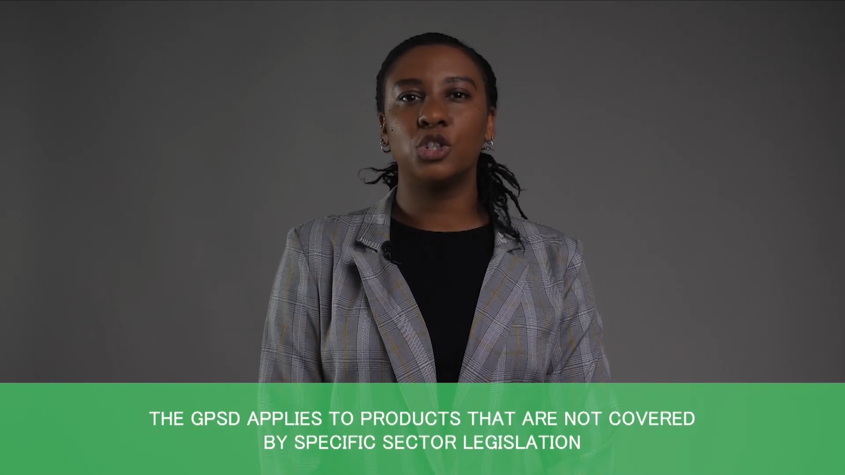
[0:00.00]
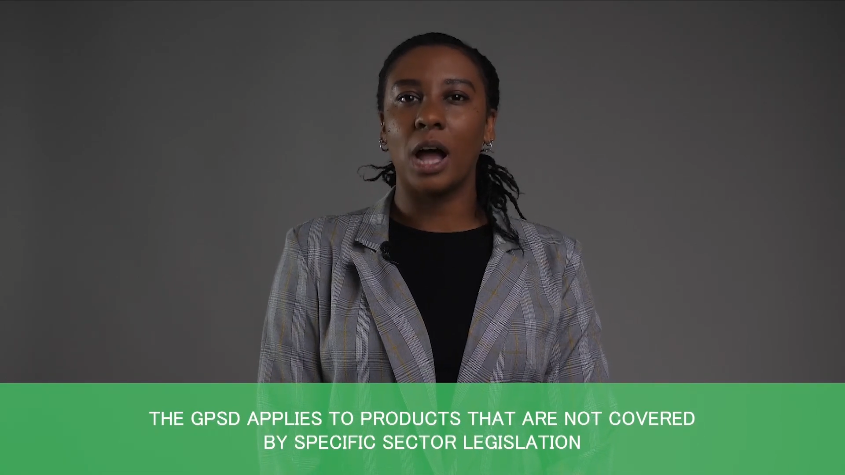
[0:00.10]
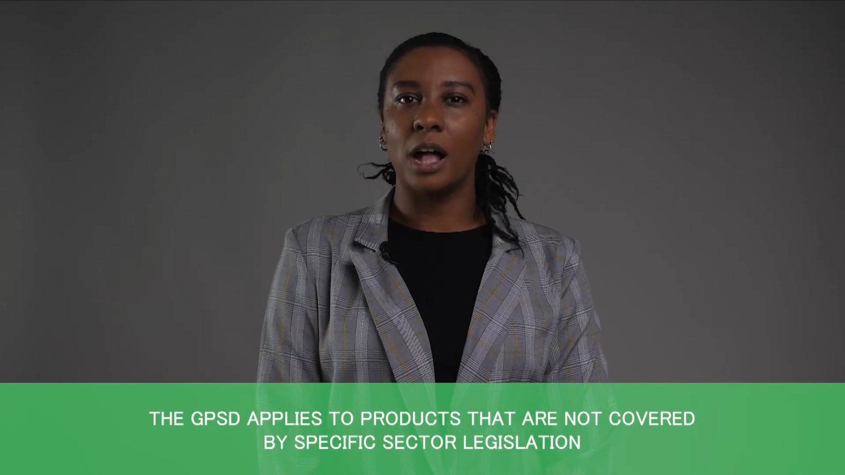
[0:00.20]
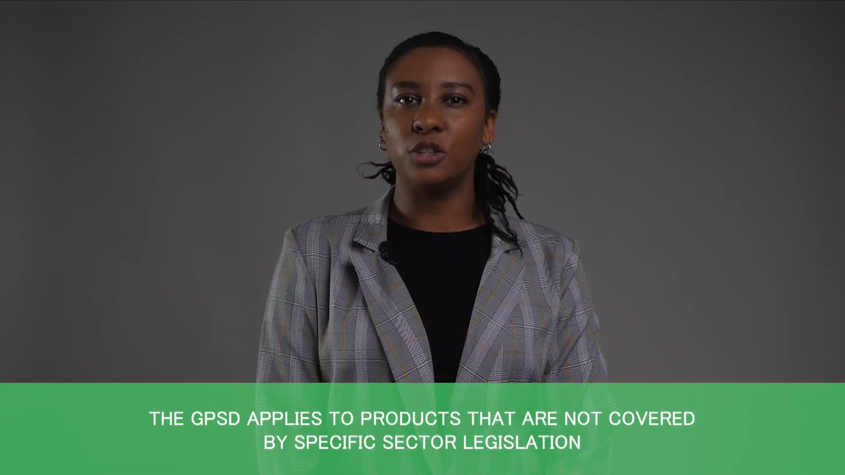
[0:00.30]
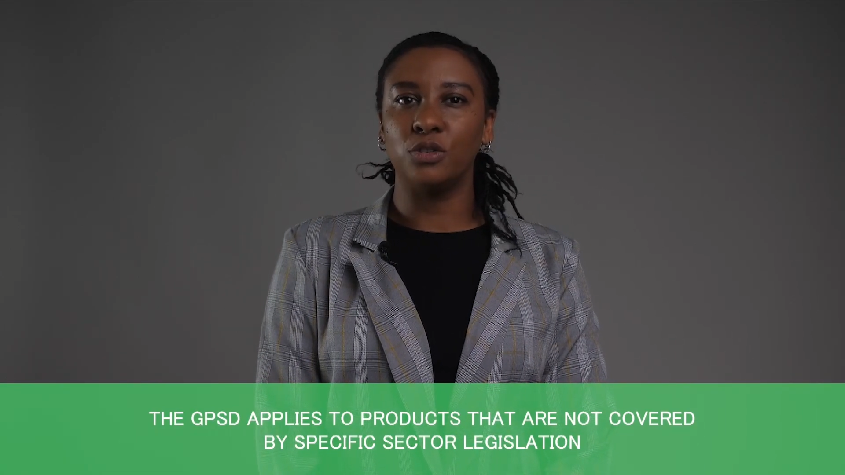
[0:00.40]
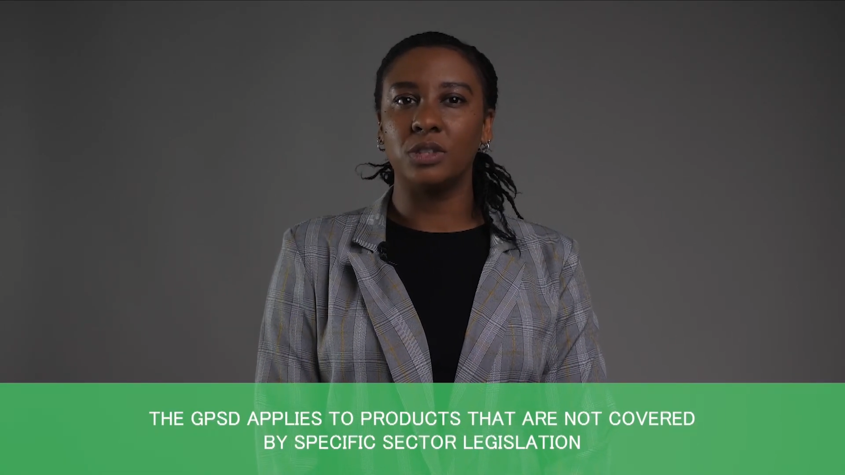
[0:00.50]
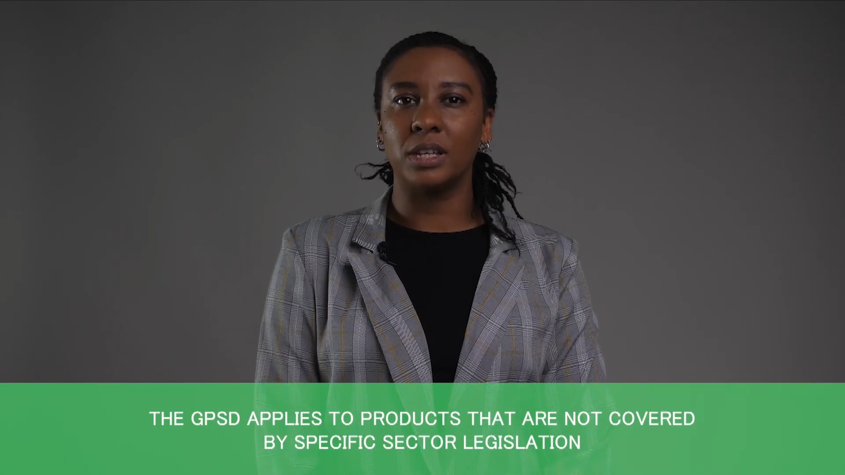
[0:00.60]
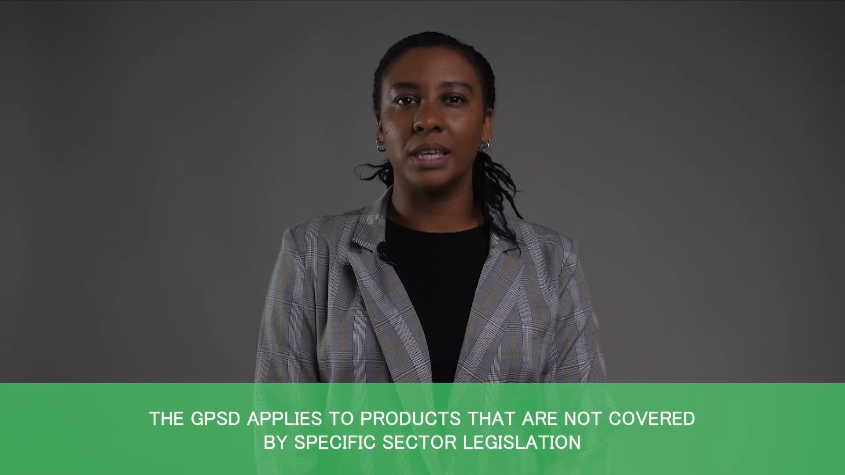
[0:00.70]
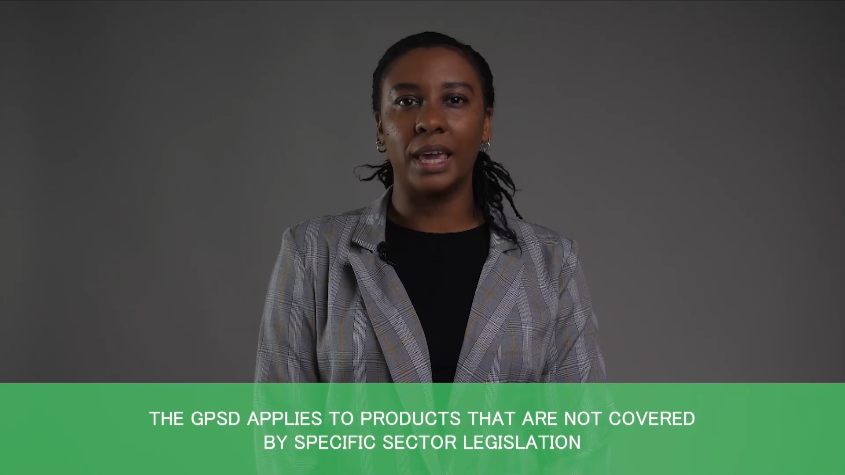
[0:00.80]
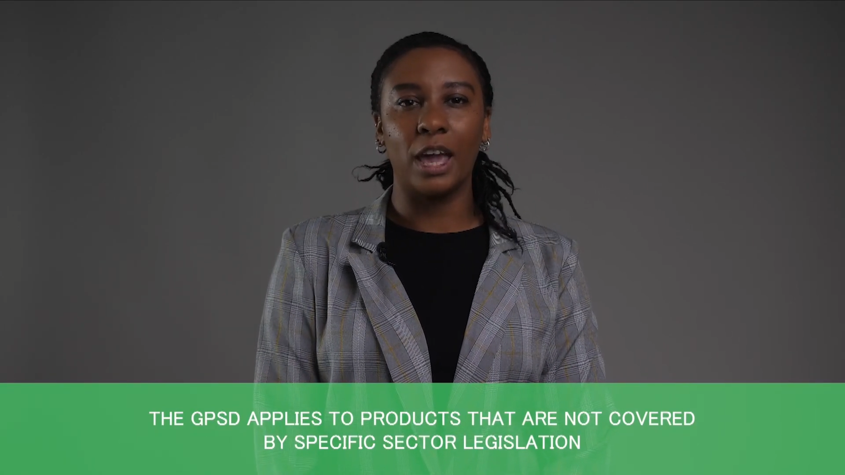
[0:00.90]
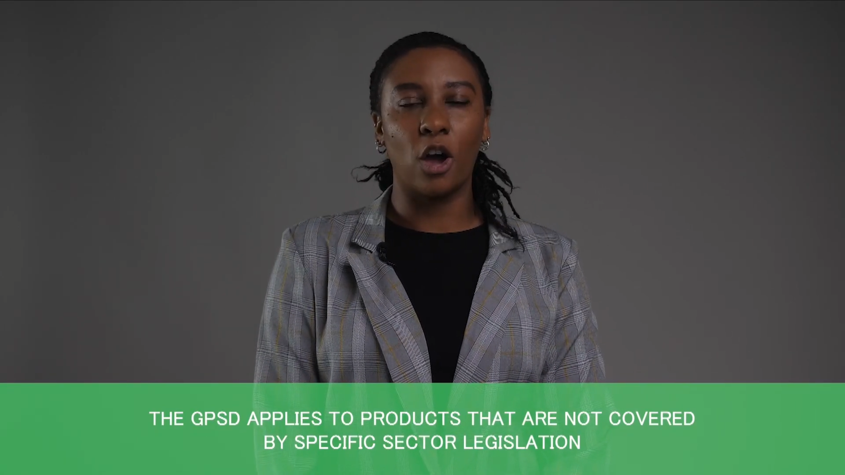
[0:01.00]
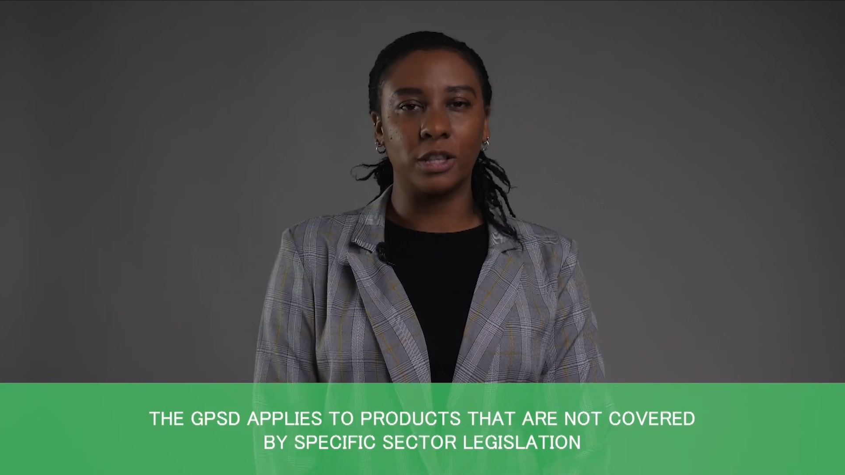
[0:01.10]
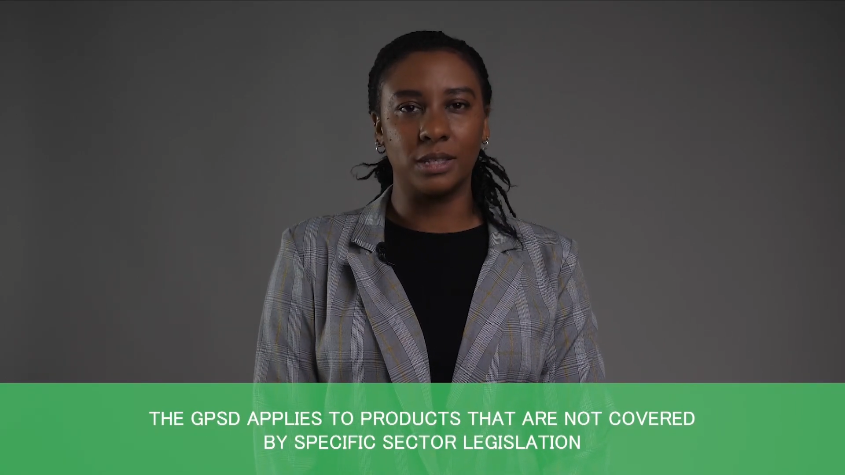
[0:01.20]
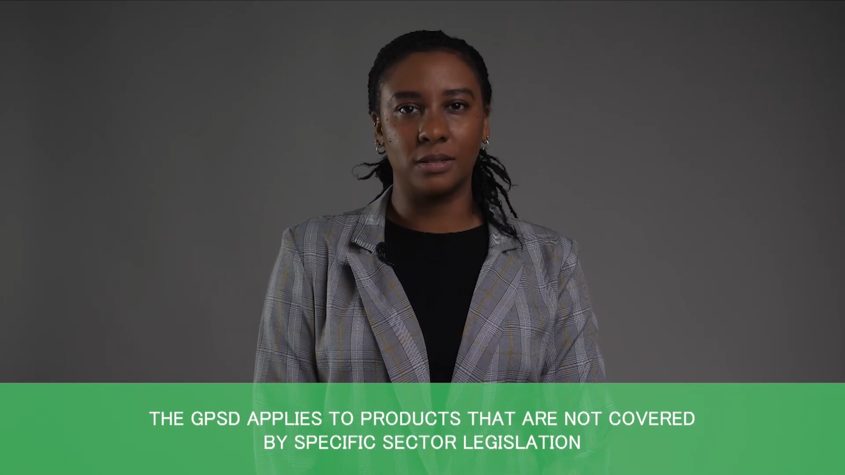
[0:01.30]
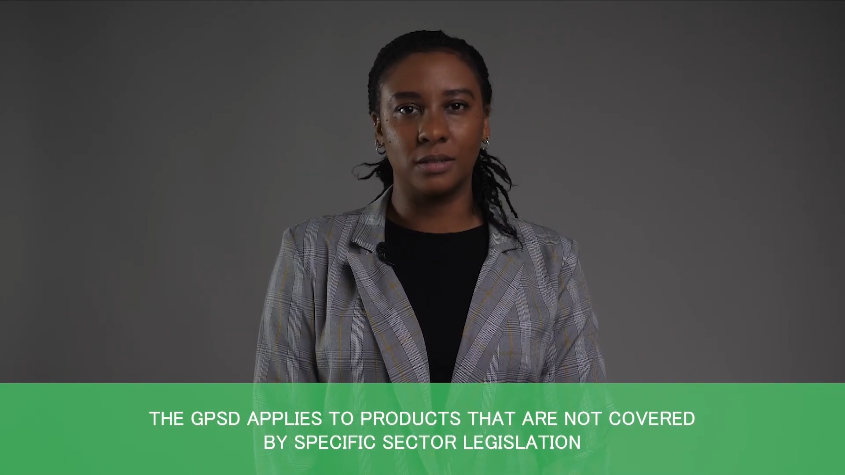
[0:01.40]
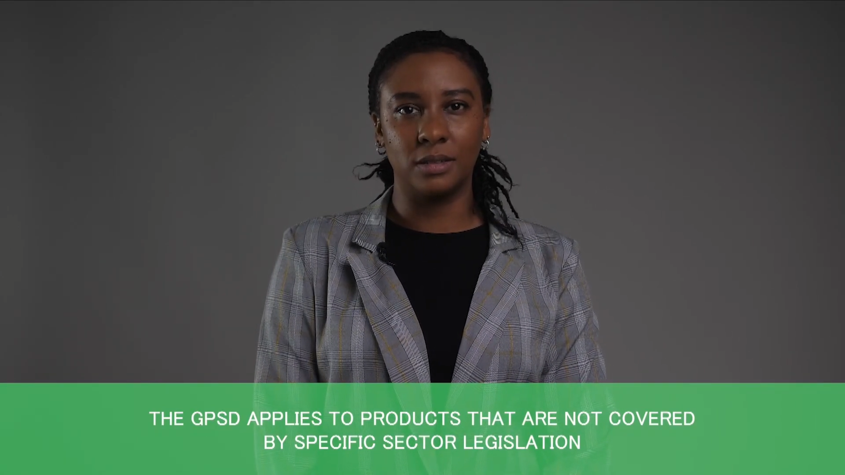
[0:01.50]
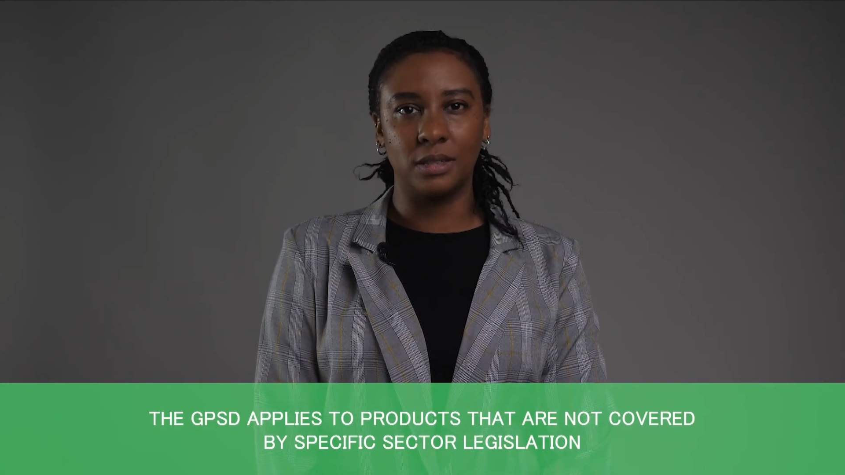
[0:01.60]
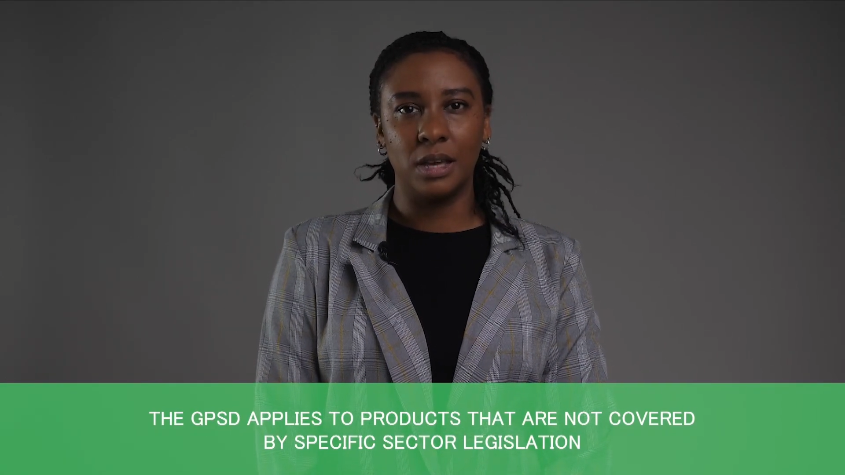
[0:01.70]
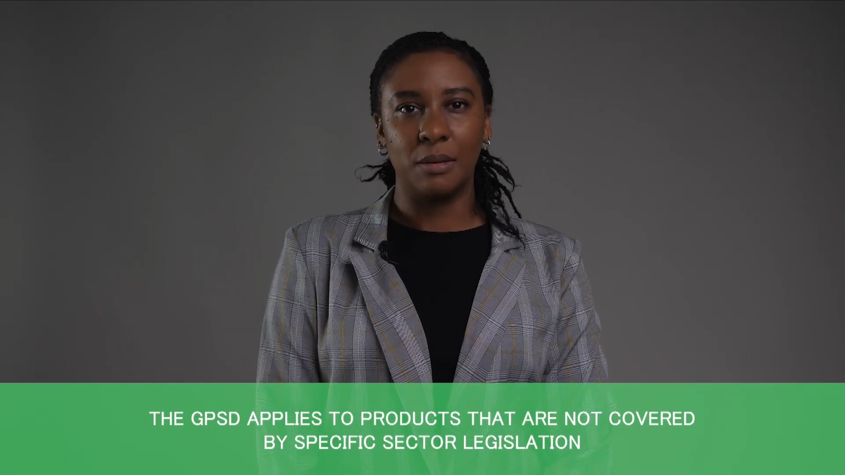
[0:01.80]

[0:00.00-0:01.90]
child use and care articles,